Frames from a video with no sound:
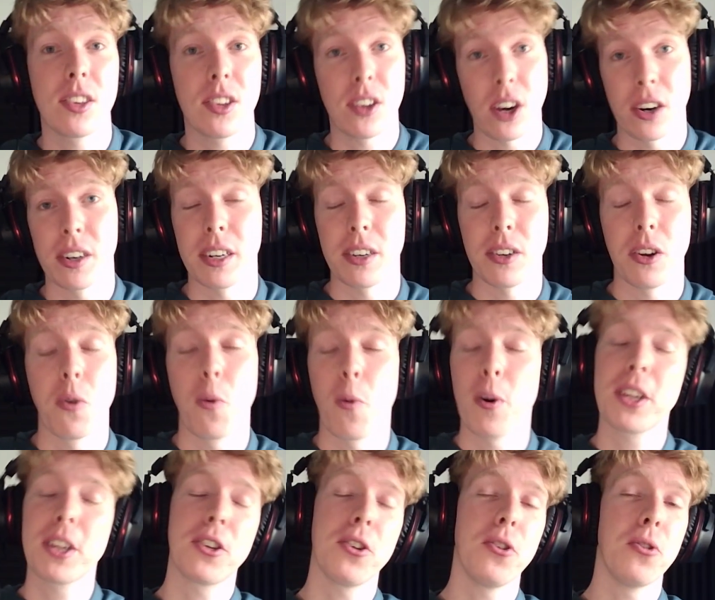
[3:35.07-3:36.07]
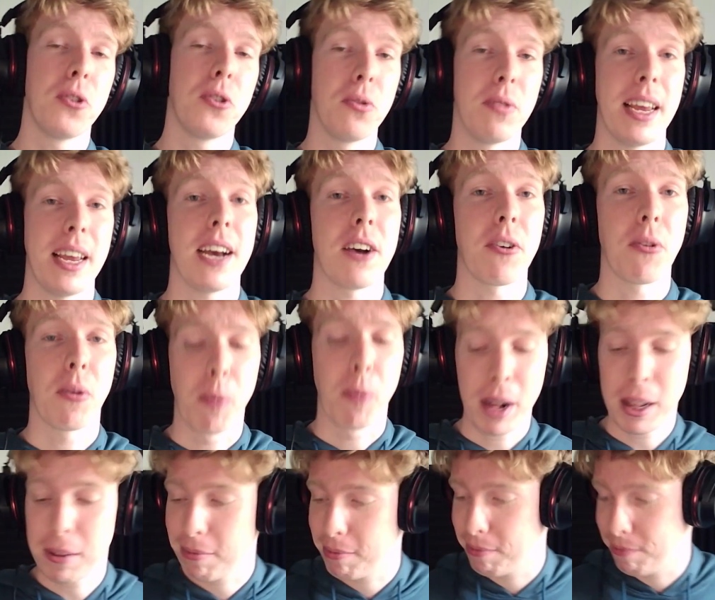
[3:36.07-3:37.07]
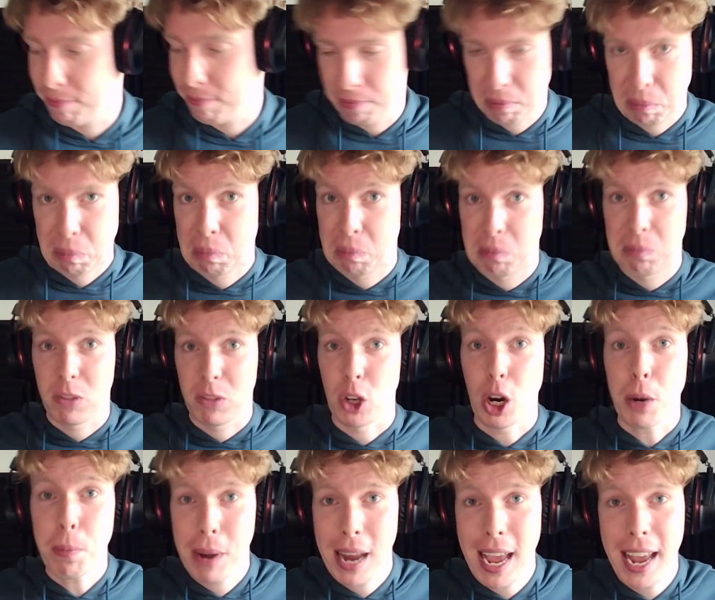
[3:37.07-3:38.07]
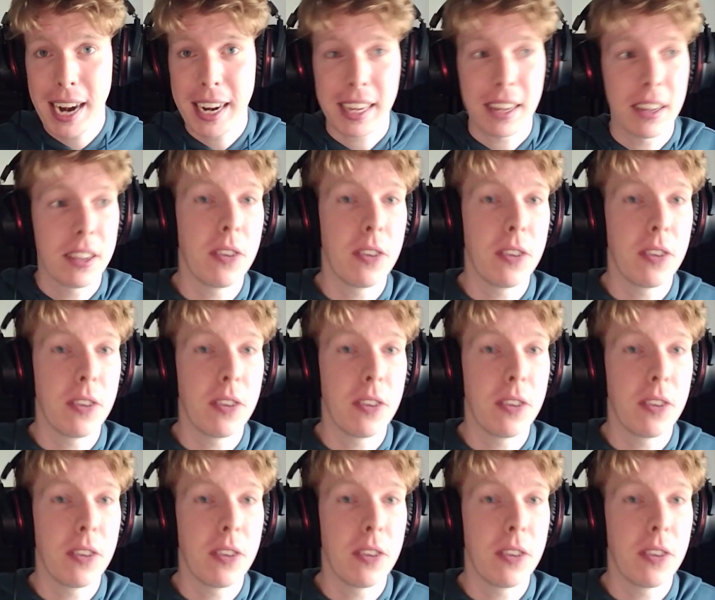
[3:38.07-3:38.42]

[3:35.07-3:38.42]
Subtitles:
started. What do you do now? Well, start planning.